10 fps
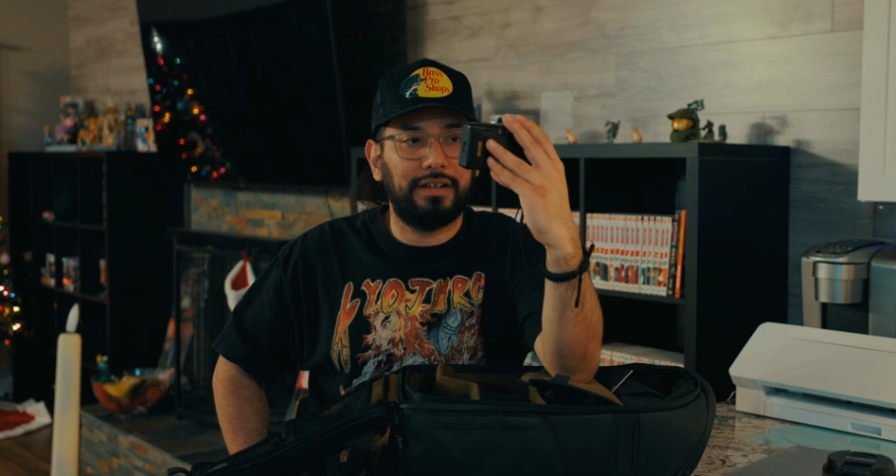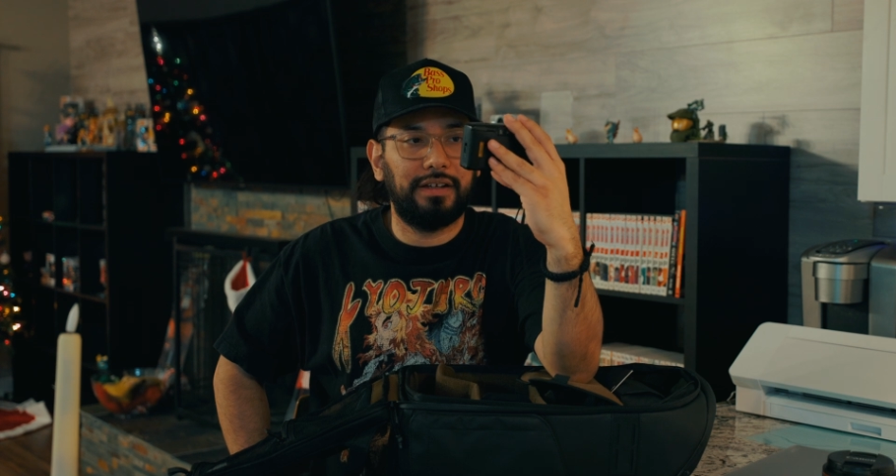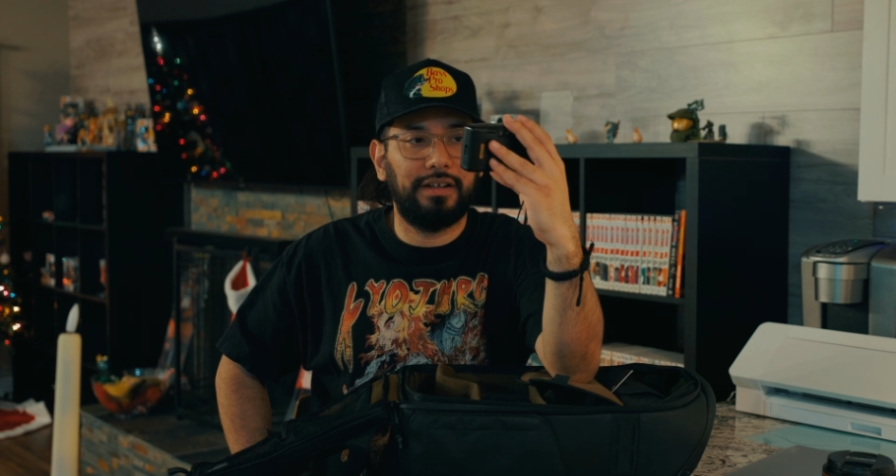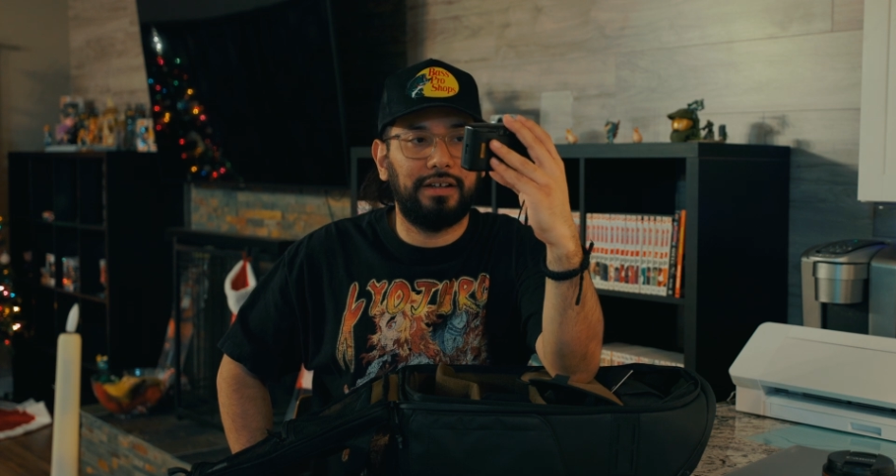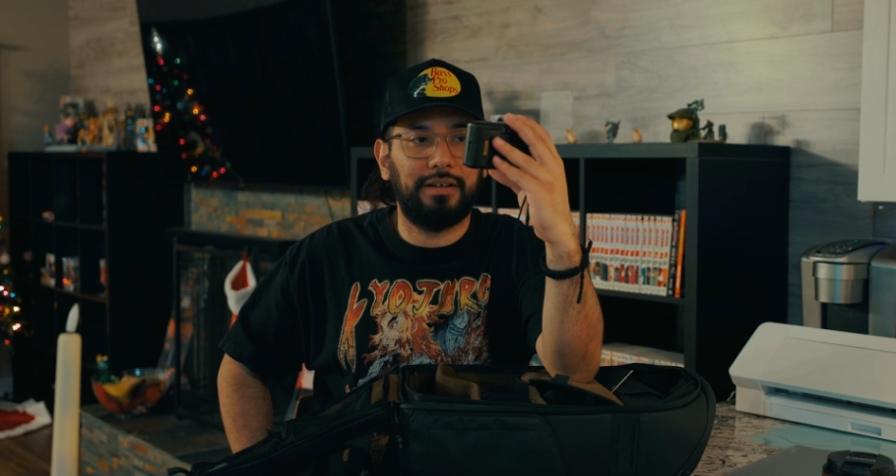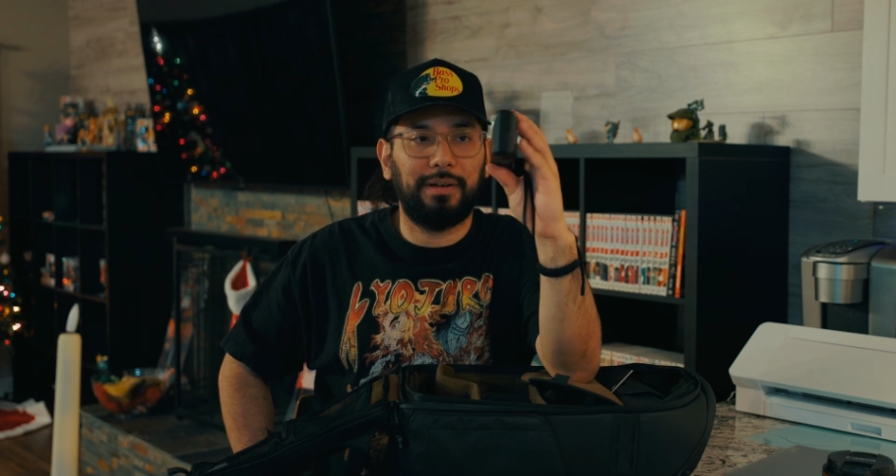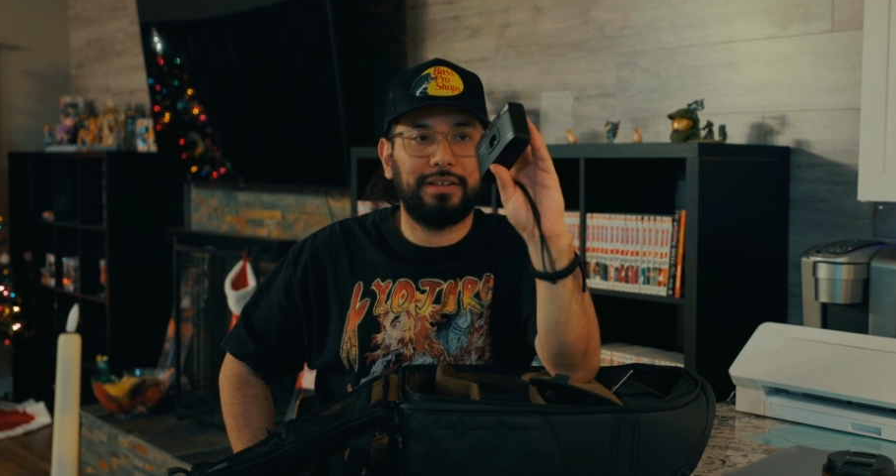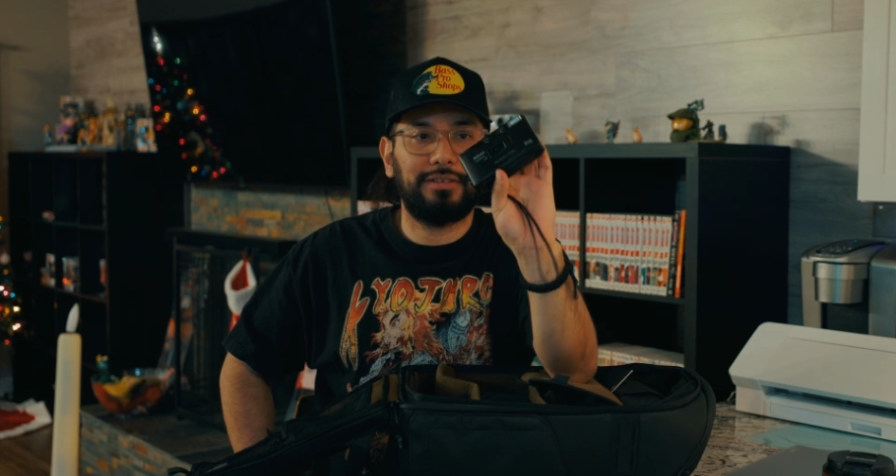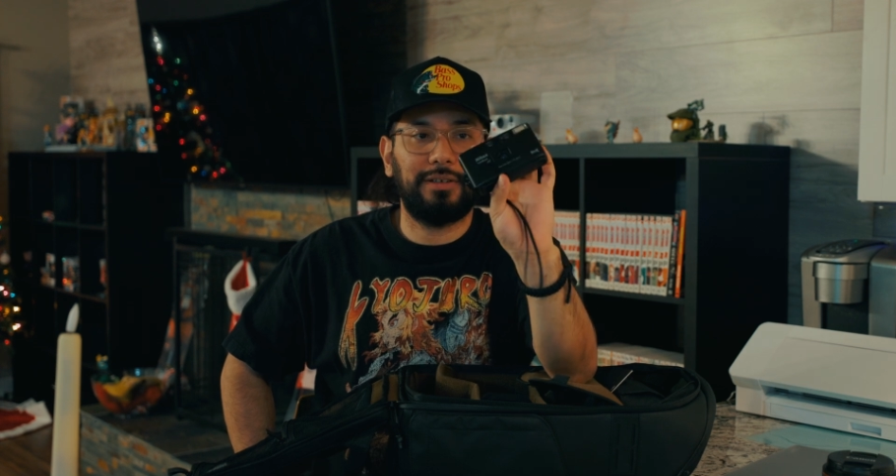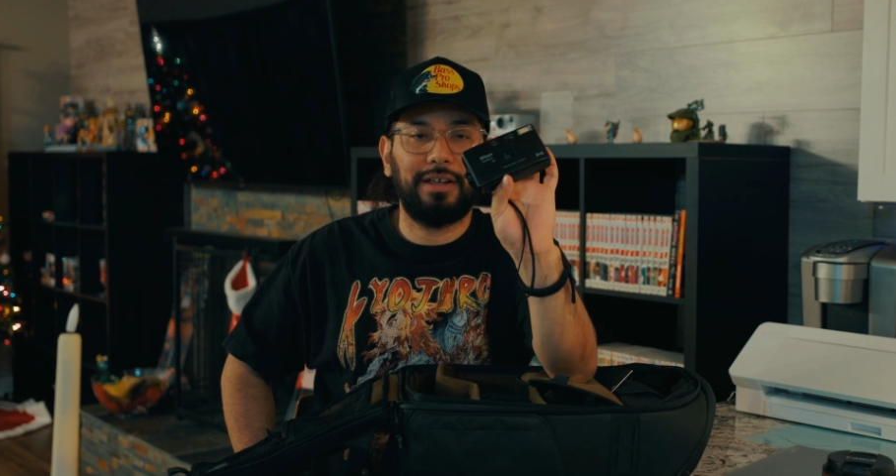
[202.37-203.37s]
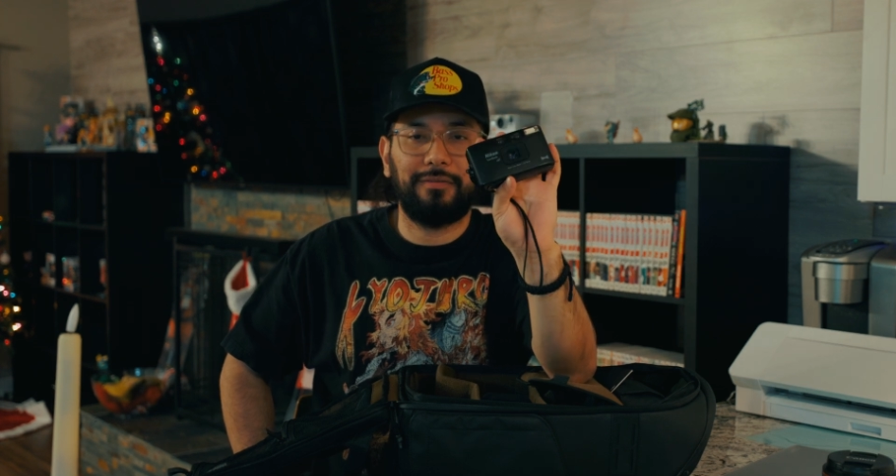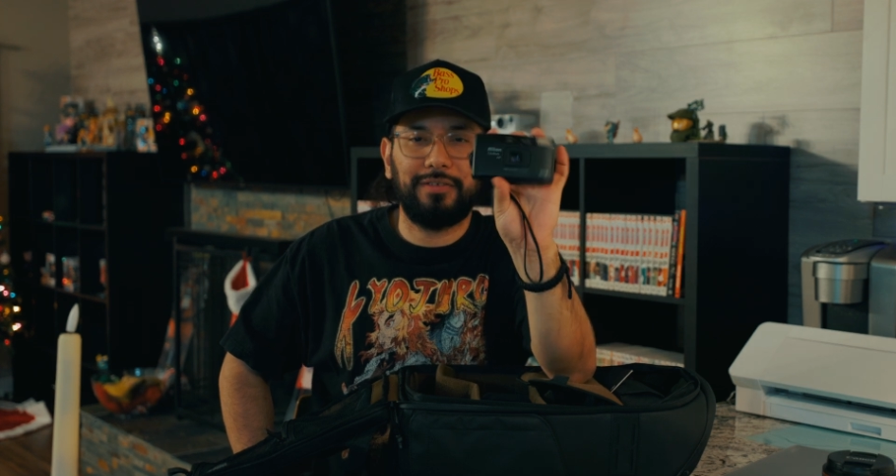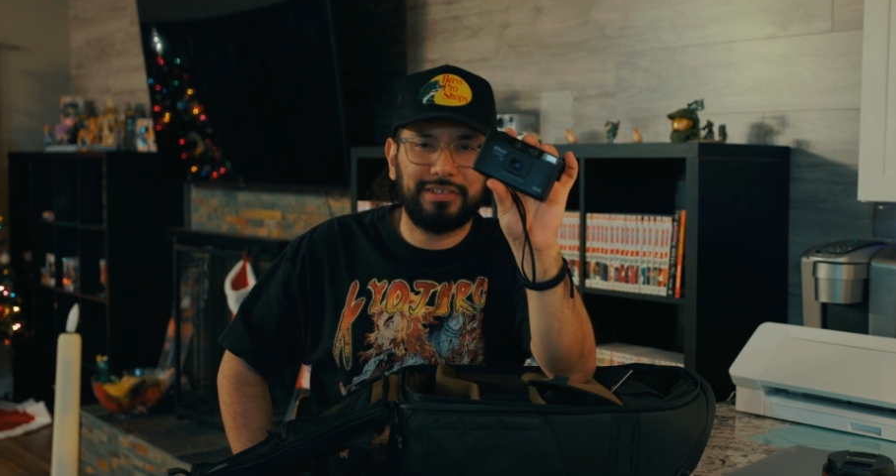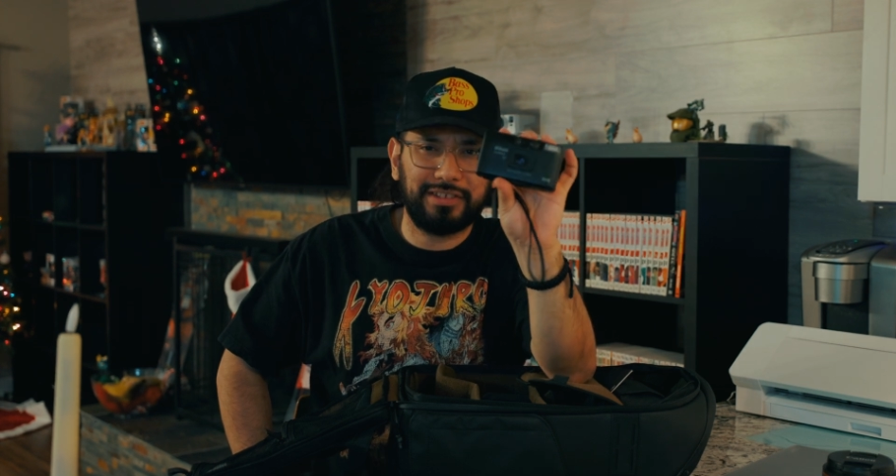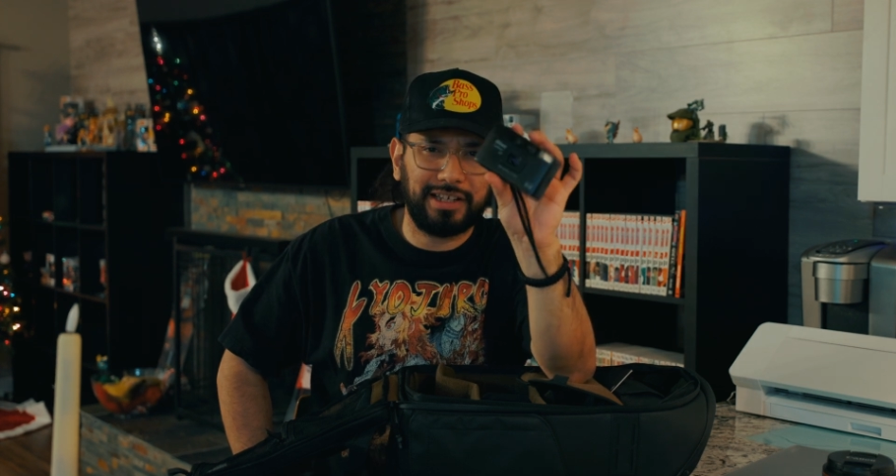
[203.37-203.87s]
I still haven't finished it.